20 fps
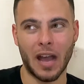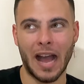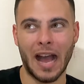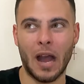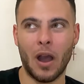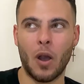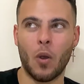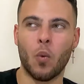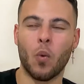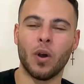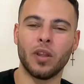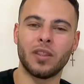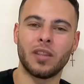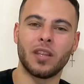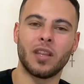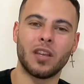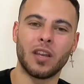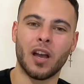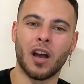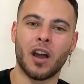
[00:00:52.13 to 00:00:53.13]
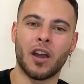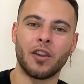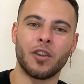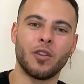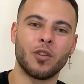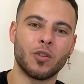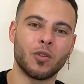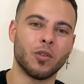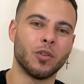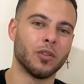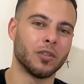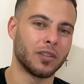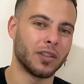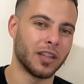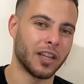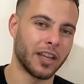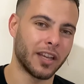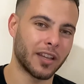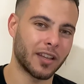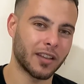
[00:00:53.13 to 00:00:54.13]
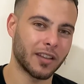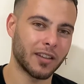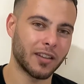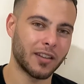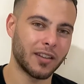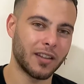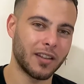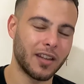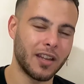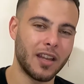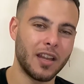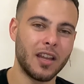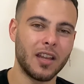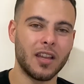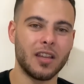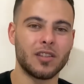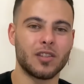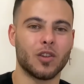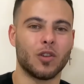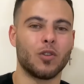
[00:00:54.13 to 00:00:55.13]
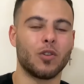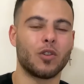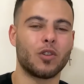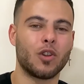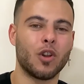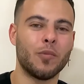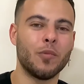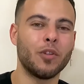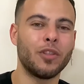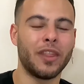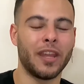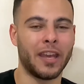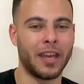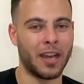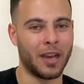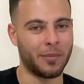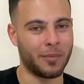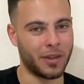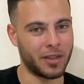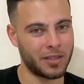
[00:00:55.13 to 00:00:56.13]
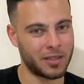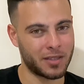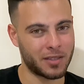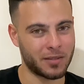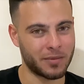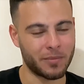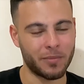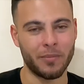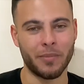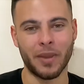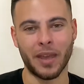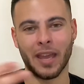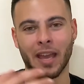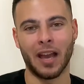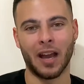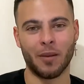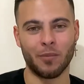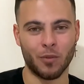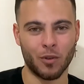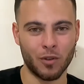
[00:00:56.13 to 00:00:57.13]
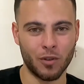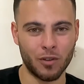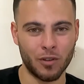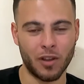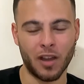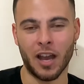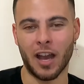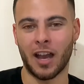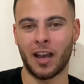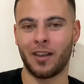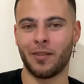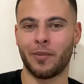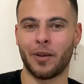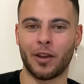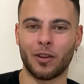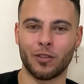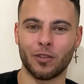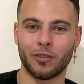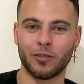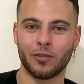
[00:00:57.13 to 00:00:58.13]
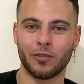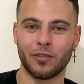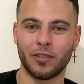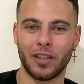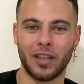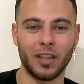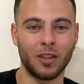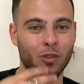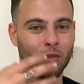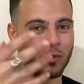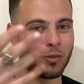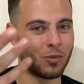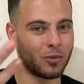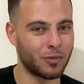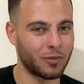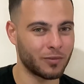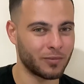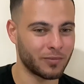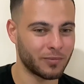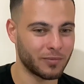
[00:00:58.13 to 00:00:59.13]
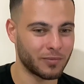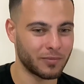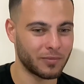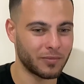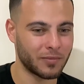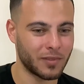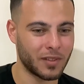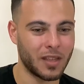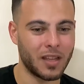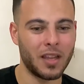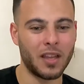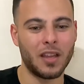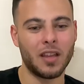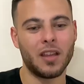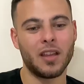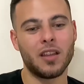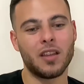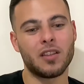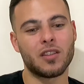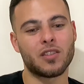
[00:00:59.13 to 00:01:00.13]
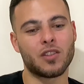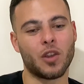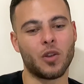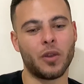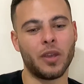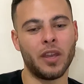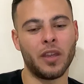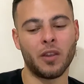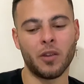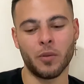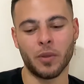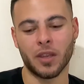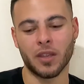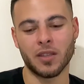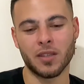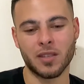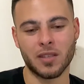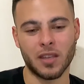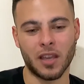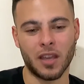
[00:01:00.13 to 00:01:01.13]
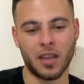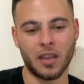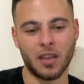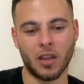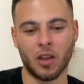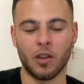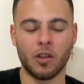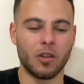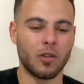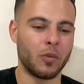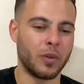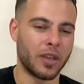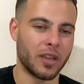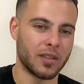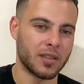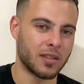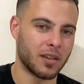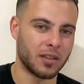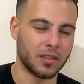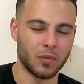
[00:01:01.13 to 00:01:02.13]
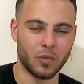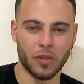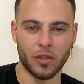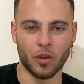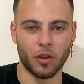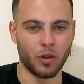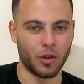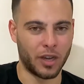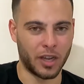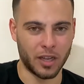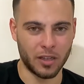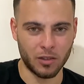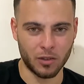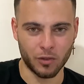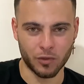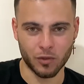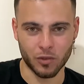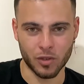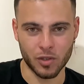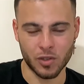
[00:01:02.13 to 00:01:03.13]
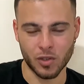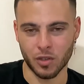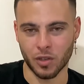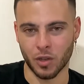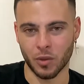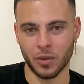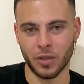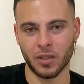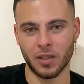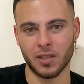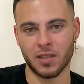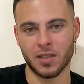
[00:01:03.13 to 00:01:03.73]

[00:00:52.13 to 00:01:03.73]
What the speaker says: what are you called like? So, ¿Cómo te llamas? Me llamo Álvaro. ¿Y tú? So here we can start with hola, of course, you know it. It's